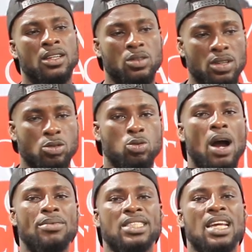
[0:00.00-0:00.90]
So that's
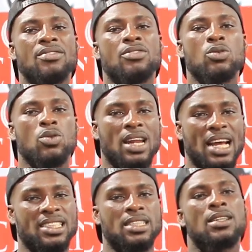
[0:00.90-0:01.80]
why we save you
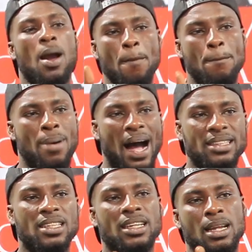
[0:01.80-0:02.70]
nothing
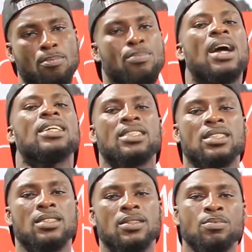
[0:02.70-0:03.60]
but the
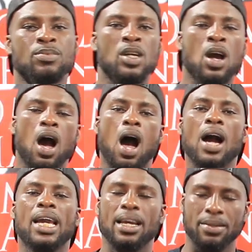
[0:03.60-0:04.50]
best.
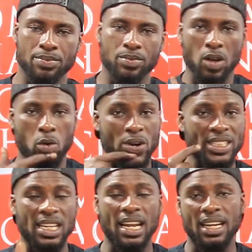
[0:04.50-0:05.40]
Okay,
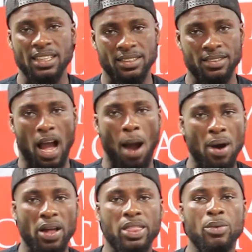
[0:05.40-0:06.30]
recently,
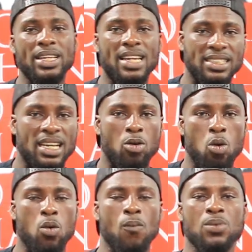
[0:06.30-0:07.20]
about 3 days
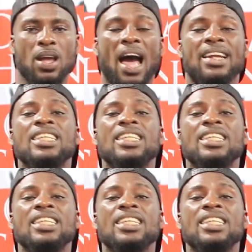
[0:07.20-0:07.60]
ago, an